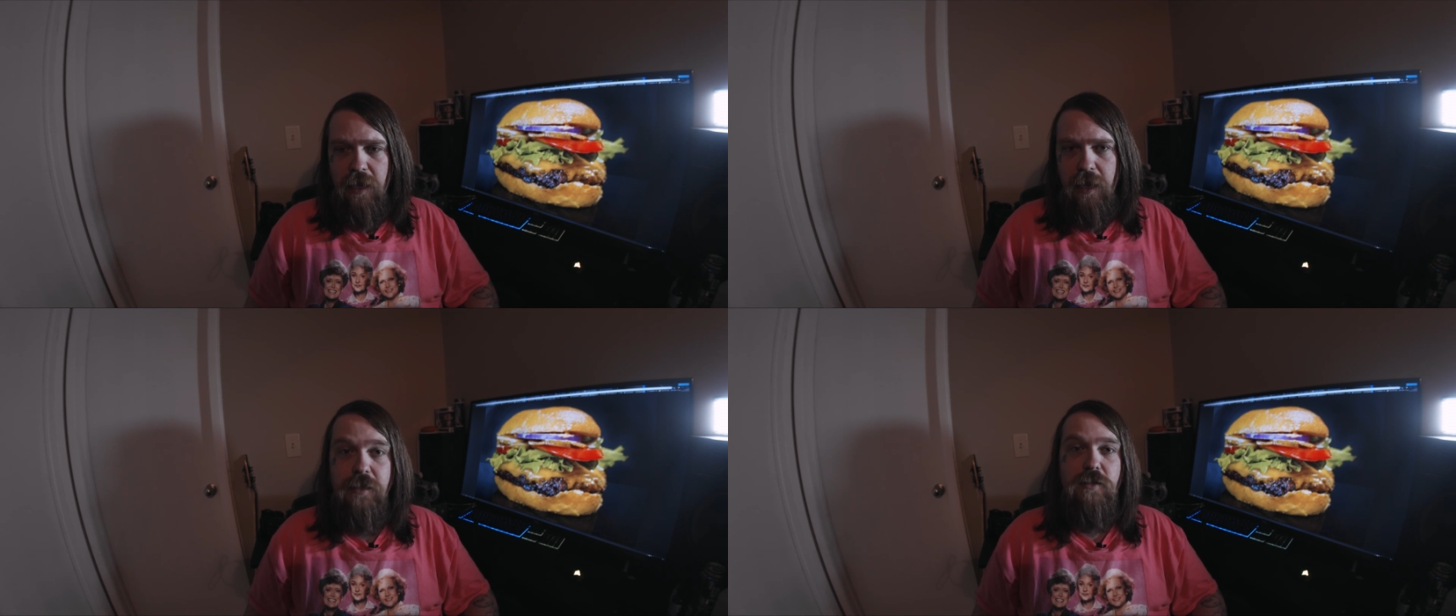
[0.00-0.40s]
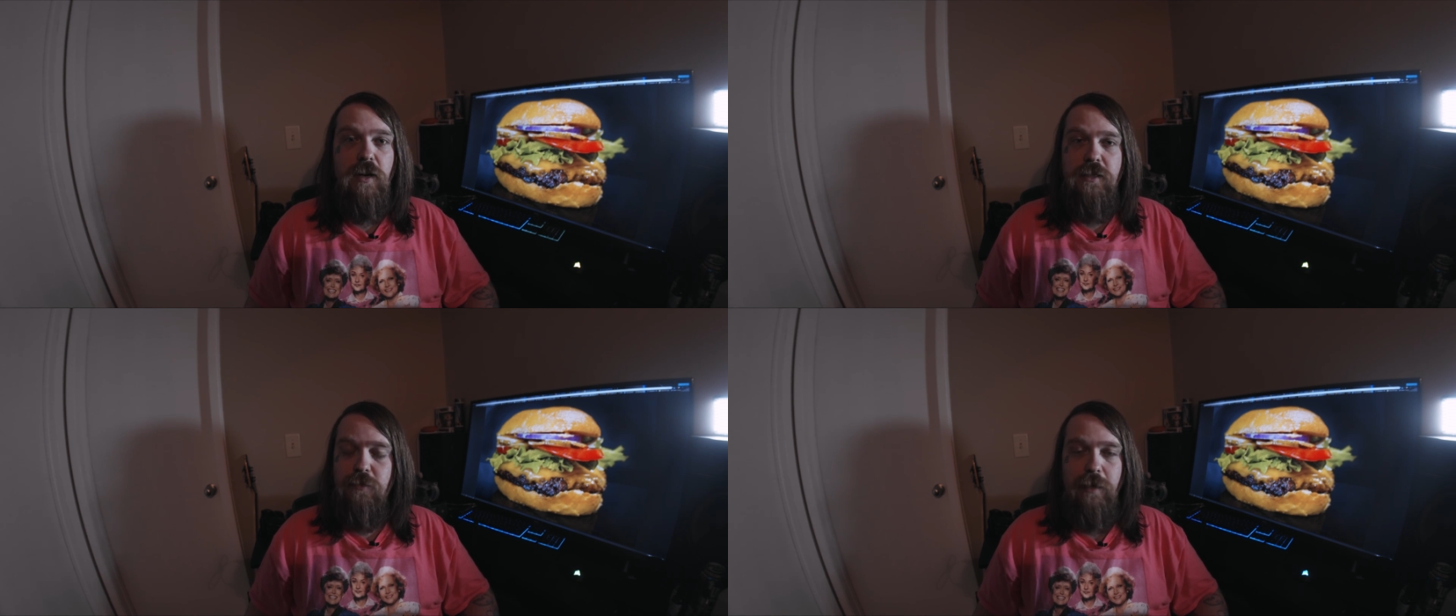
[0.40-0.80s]
And so
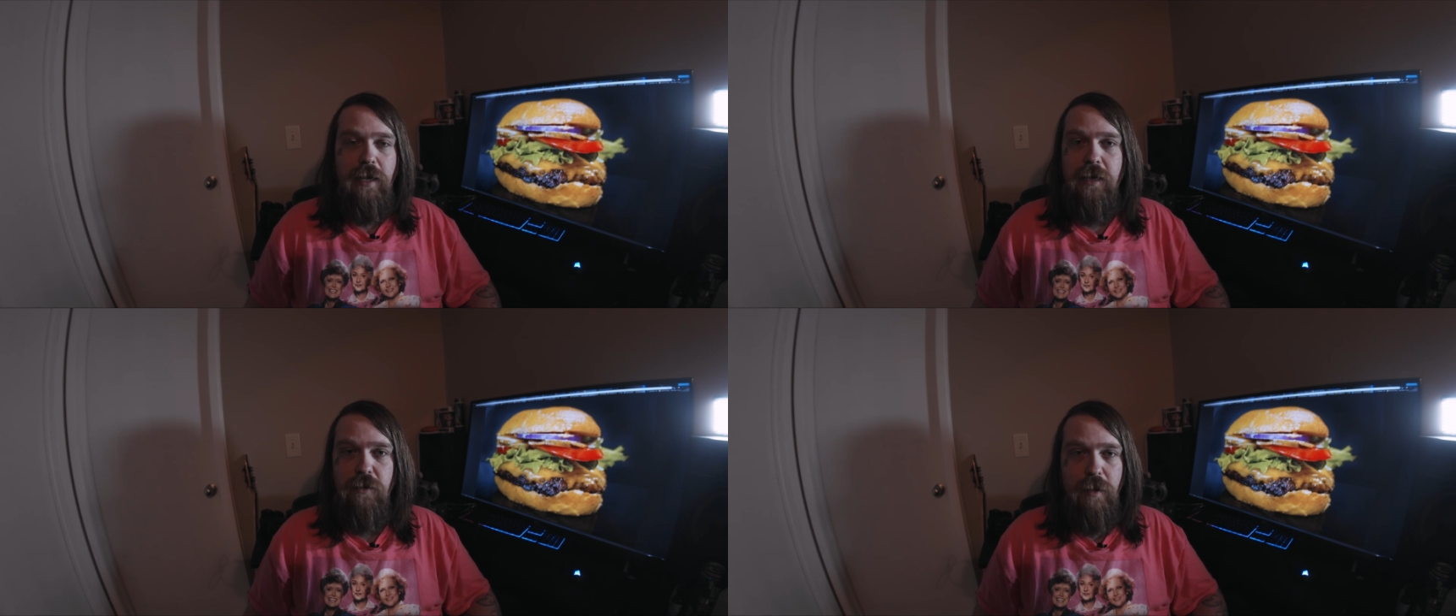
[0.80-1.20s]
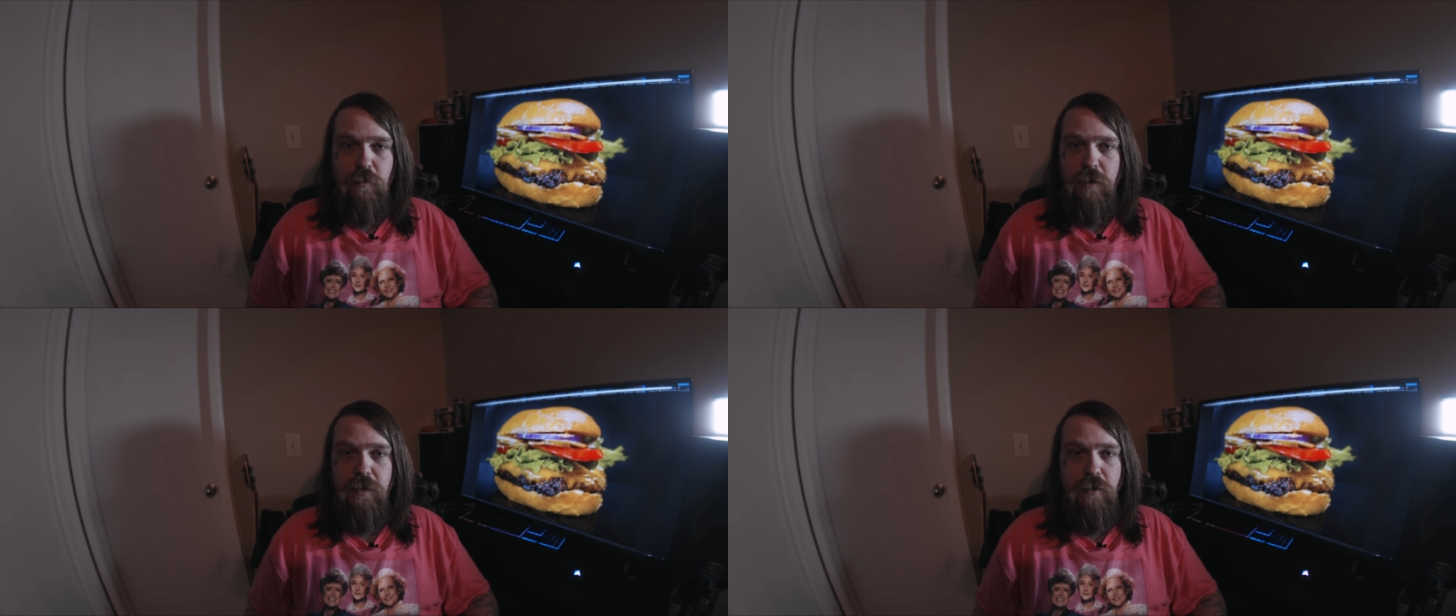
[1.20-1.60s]
I just went ahead and grabbed
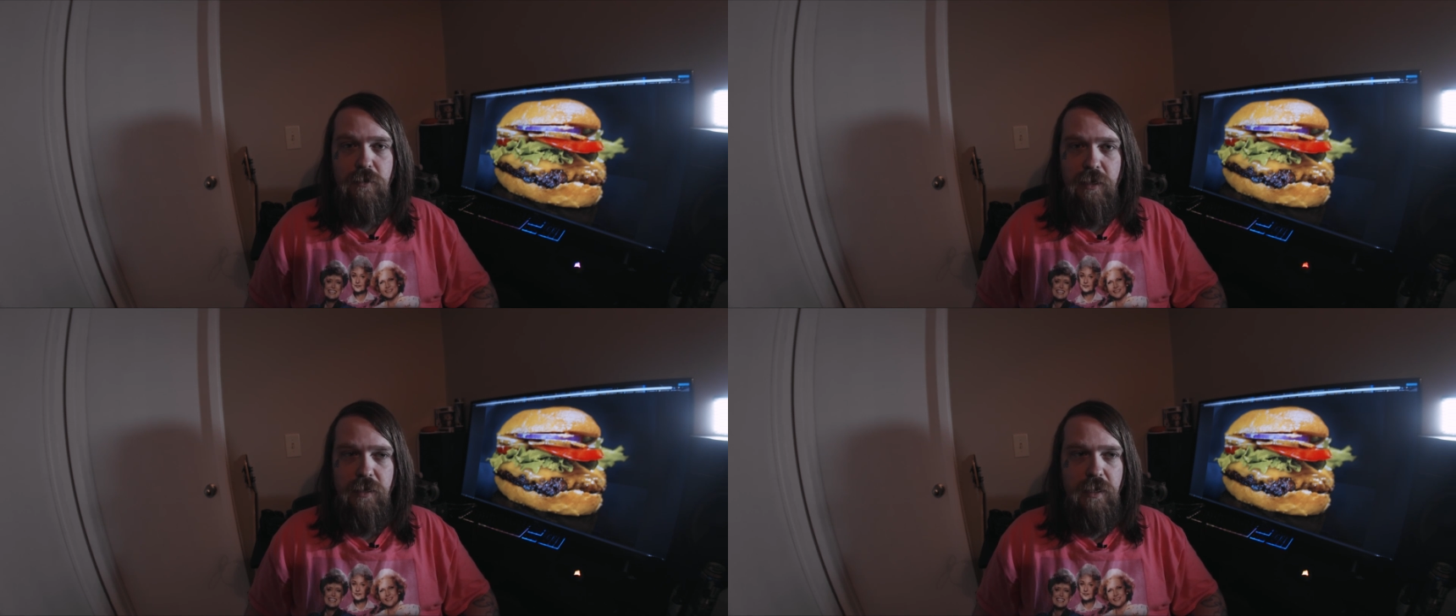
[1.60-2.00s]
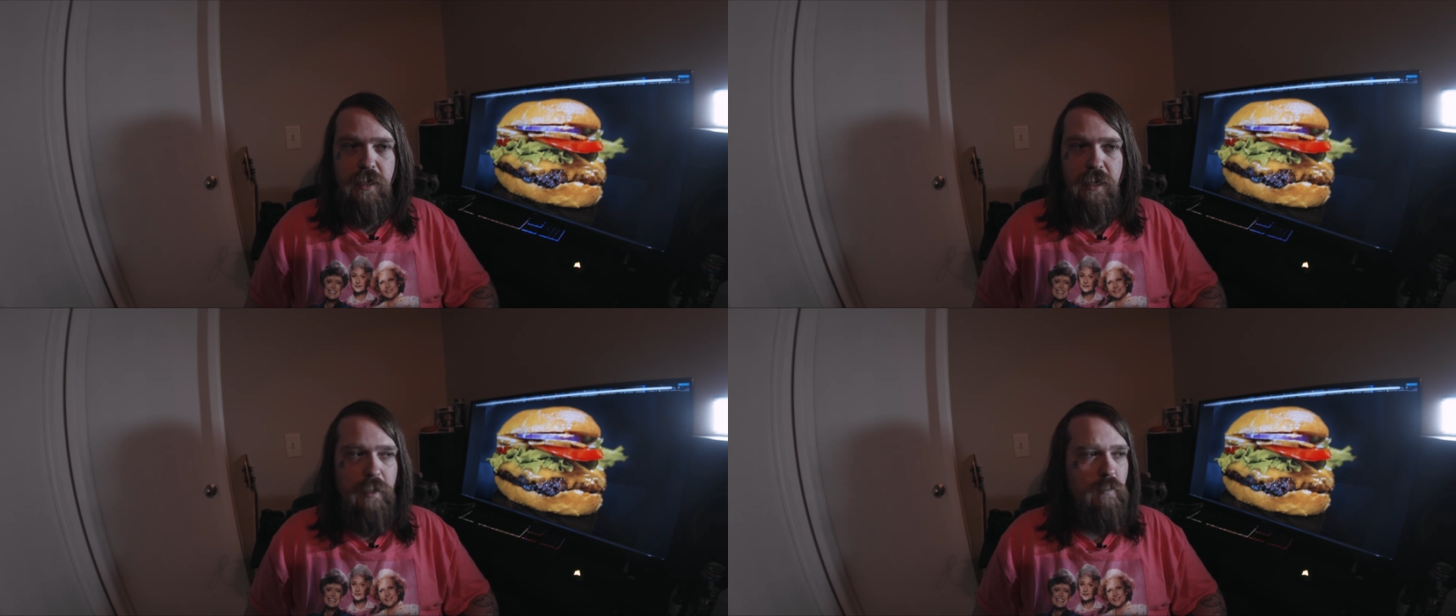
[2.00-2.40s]
one of those. I think
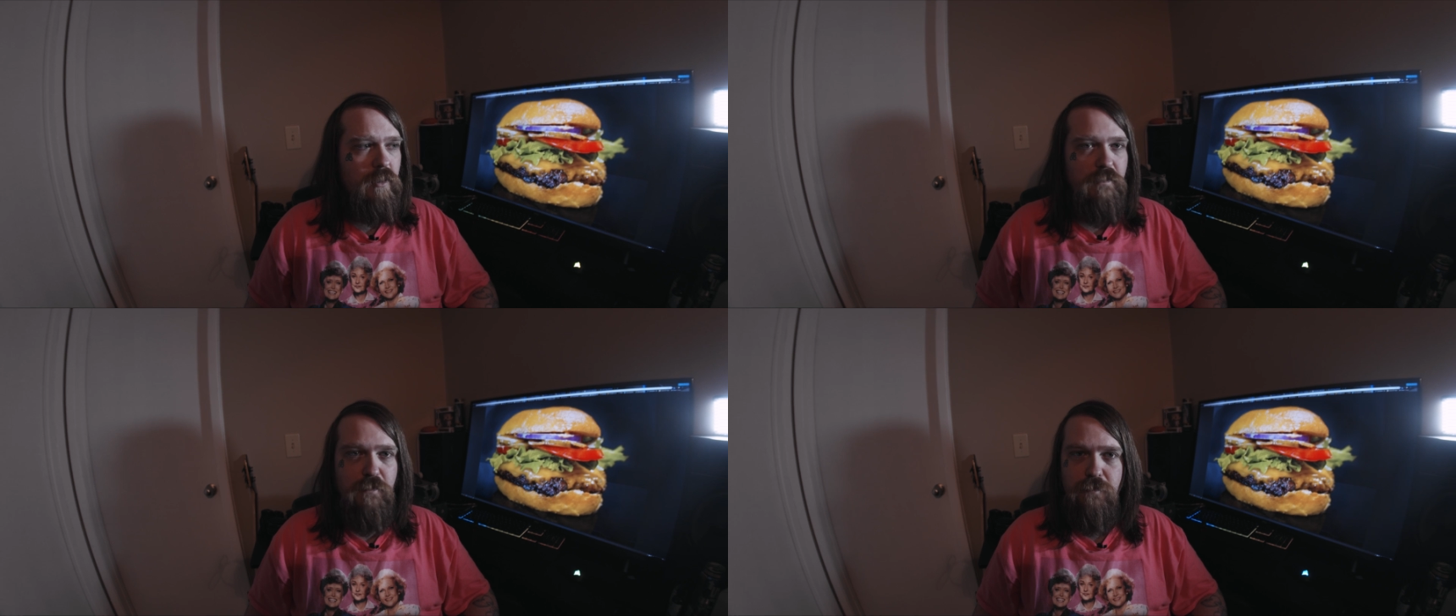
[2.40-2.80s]
it came with a